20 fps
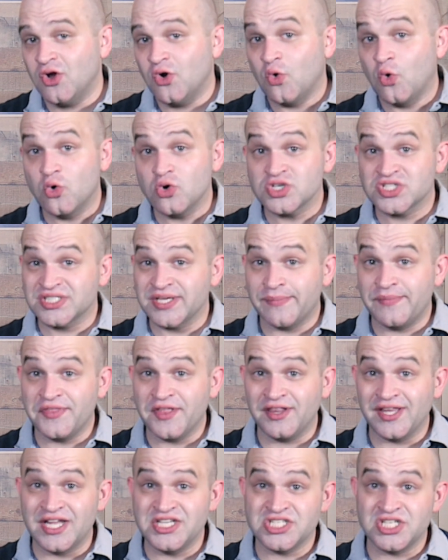or summon
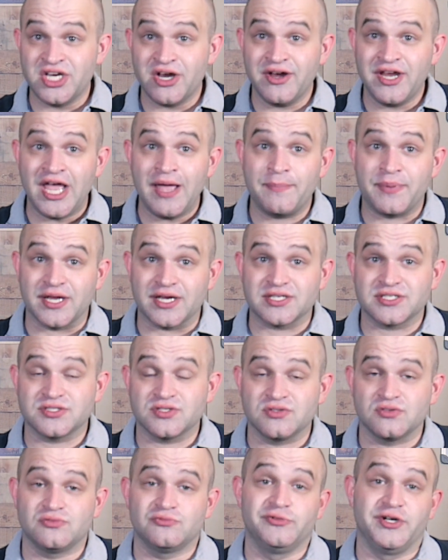the legendary epics,
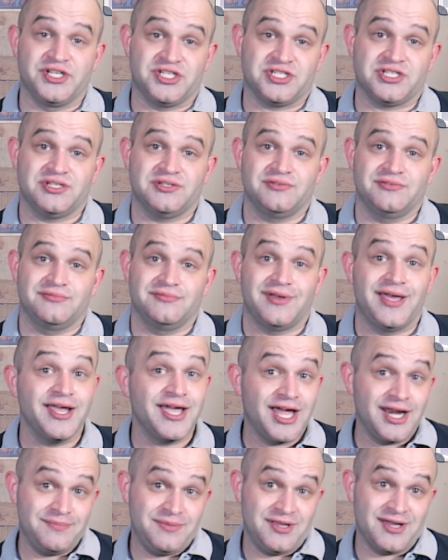which, I
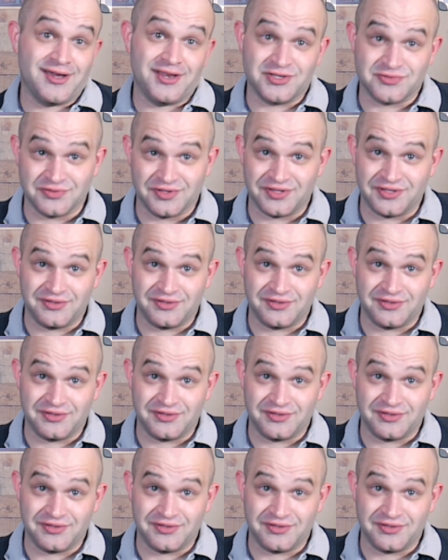gotta be honest with